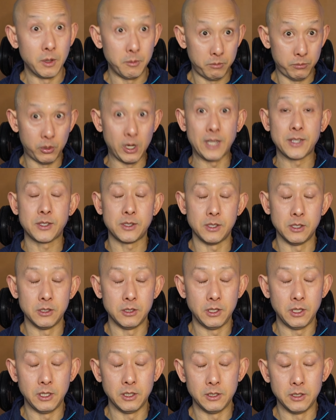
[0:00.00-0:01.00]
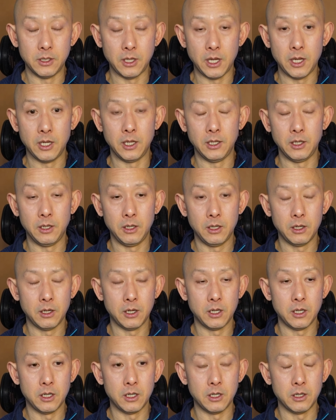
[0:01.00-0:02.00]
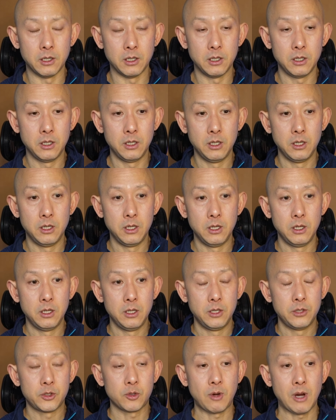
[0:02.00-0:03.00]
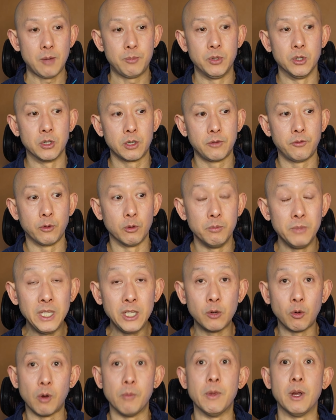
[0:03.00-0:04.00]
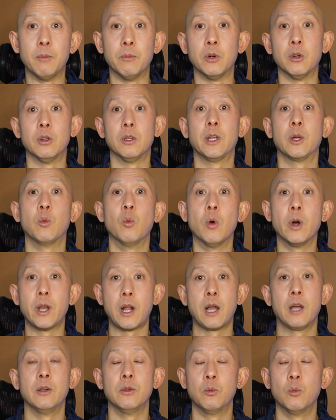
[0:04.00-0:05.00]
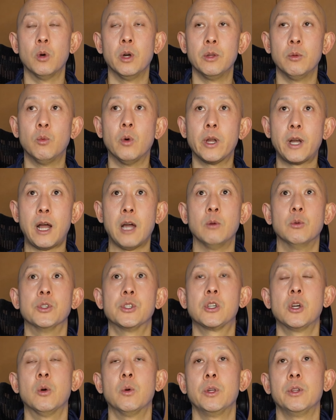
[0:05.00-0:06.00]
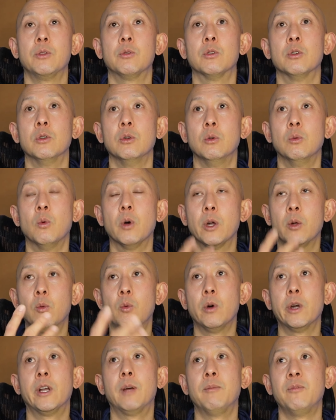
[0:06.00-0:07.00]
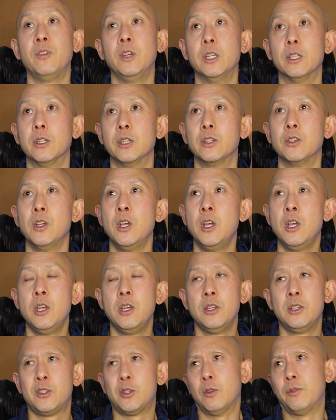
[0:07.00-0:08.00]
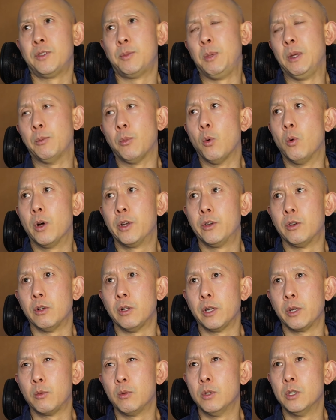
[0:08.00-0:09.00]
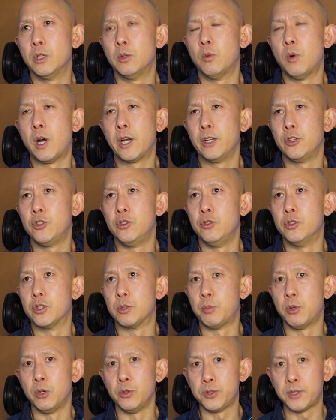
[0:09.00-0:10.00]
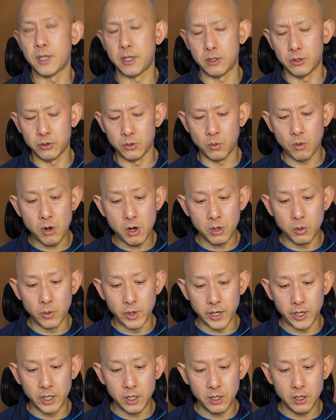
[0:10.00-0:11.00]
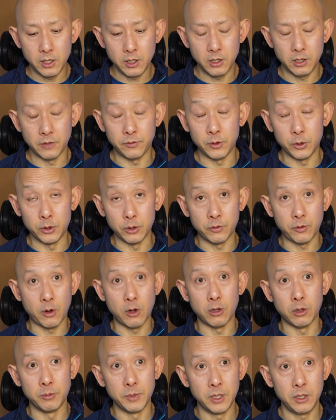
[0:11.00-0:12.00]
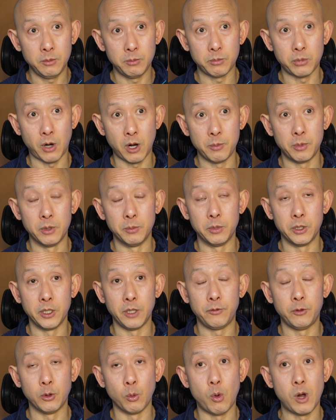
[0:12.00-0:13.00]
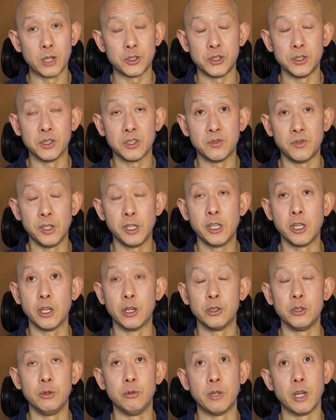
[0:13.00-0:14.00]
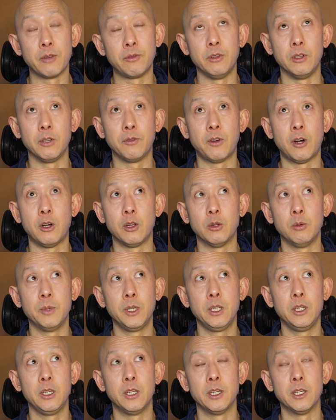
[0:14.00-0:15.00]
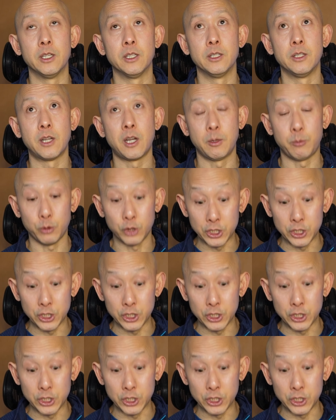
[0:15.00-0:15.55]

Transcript: press in a scrapbook for me to remember, like what I was going through, what I'm feeling. So if people wonder, like, well, why did you just post that on the Wong Way? If you do follow me, probably if you're watching this video, you definitely follow me, and I